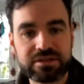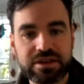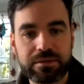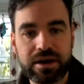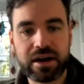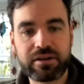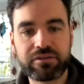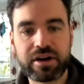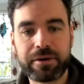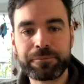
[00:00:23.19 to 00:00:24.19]
some kind of
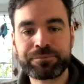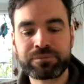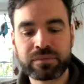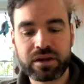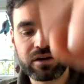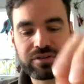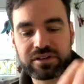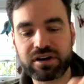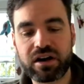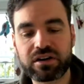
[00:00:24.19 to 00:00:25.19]
a
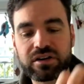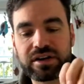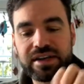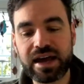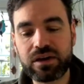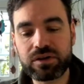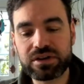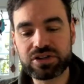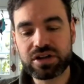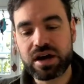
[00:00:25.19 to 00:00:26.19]
darker
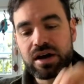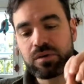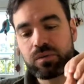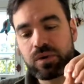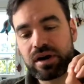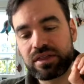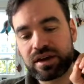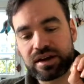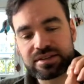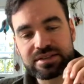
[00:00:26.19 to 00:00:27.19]
yellowish
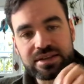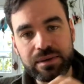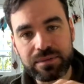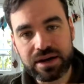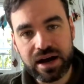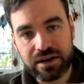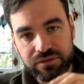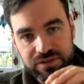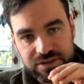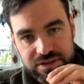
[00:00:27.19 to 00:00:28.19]
with some kind
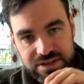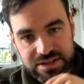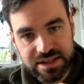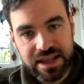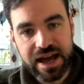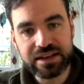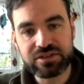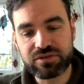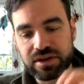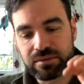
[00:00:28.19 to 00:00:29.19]
of a slight
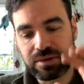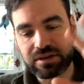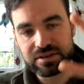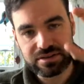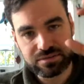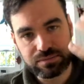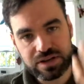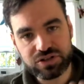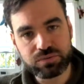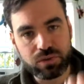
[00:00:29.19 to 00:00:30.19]
green, but it's
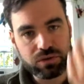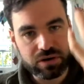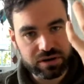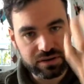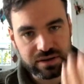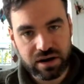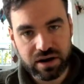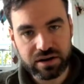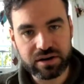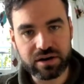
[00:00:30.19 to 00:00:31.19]
much more
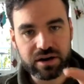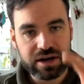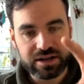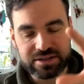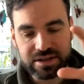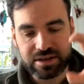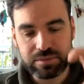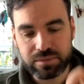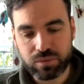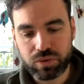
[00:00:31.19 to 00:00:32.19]
darker. It's a little
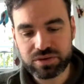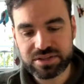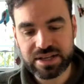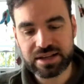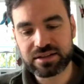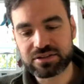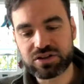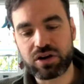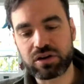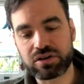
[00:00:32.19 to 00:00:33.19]
bit more settled
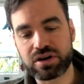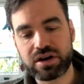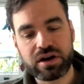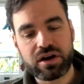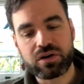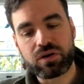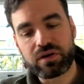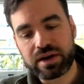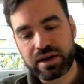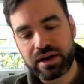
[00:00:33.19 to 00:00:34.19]
color
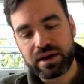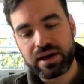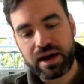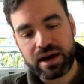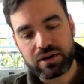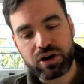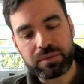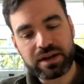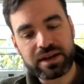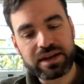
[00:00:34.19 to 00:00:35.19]
going,
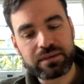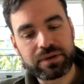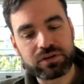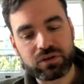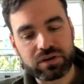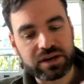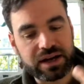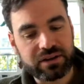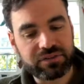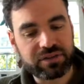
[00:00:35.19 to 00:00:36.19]
coming a little bit or
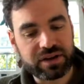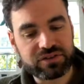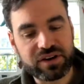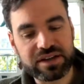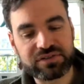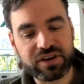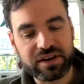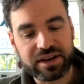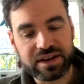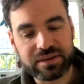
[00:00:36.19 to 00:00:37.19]
kind of
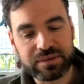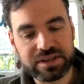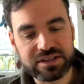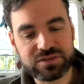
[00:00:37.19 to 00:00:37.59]
transferring a little bit